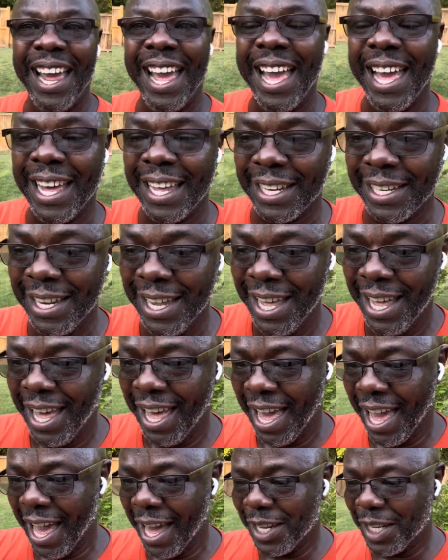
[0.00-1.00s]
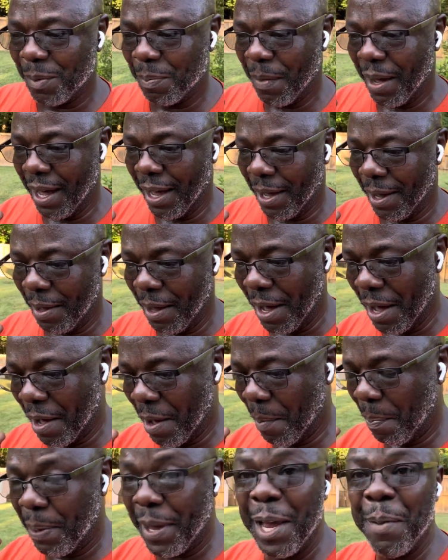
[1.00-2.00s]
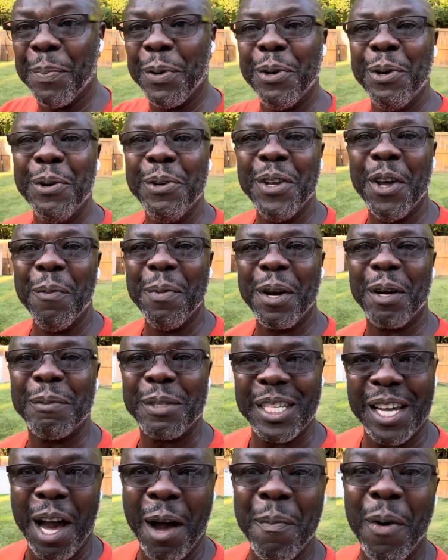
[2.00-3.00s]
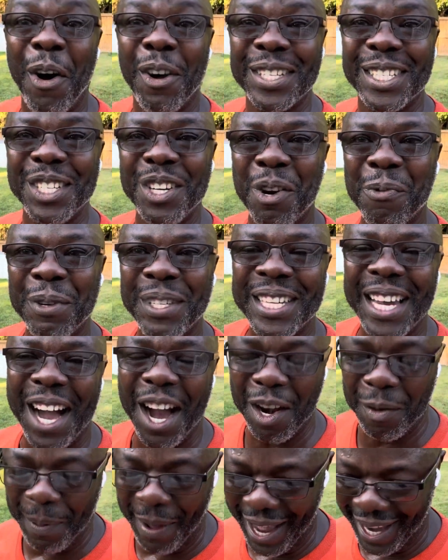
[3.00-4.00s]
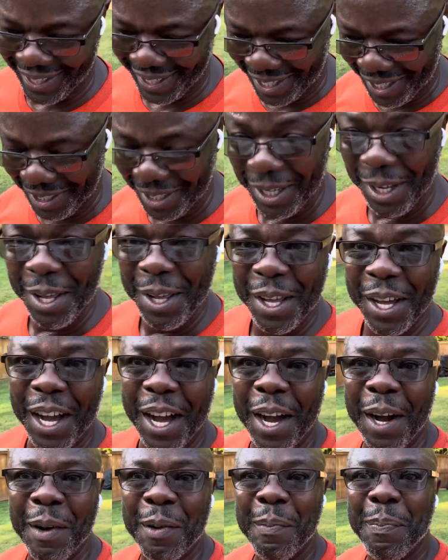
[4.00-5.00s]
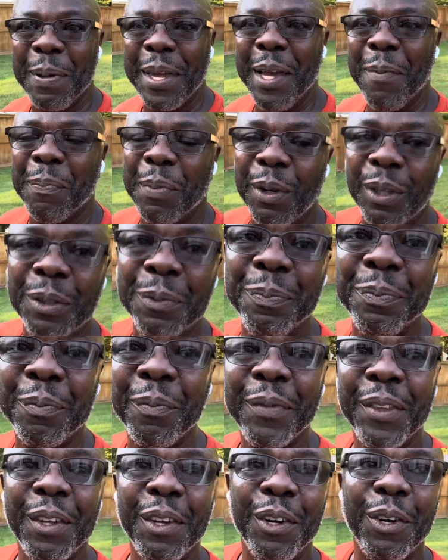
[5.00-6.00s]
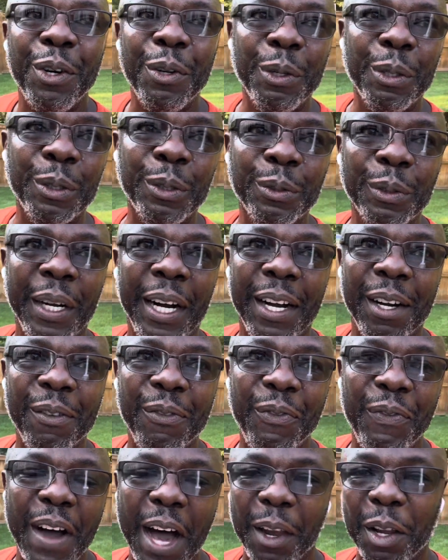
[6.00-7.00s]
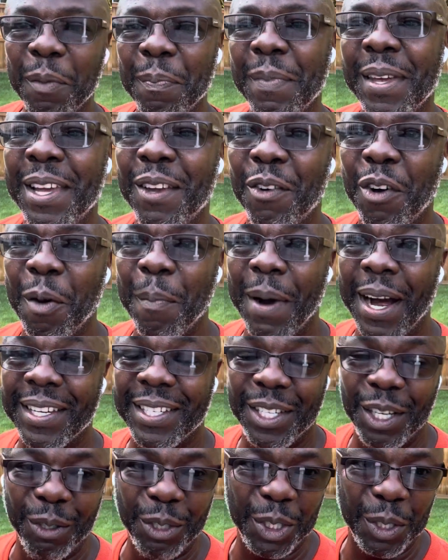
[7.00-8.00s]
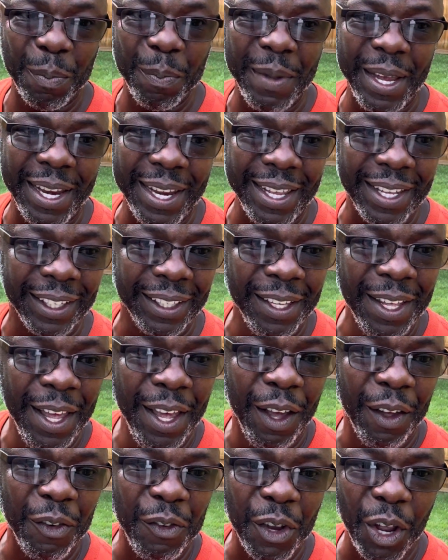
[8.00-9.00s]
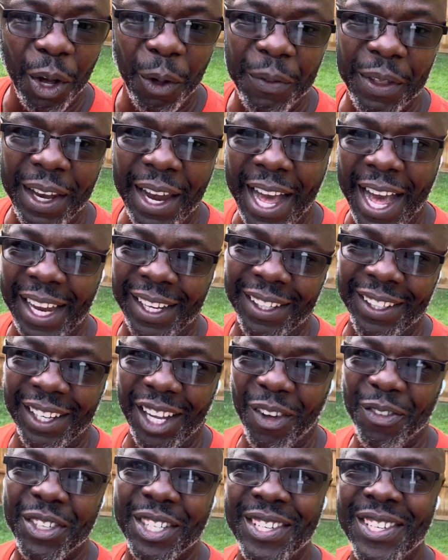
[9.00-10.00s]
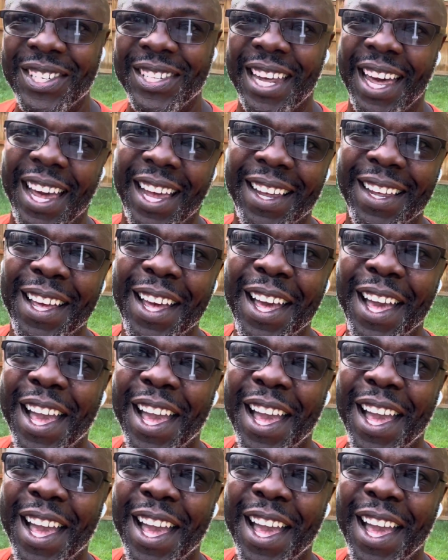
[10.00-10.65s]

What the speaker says: and as my people who know, because I'm also a retired pastor, people who follow me on my social media know that I love to say,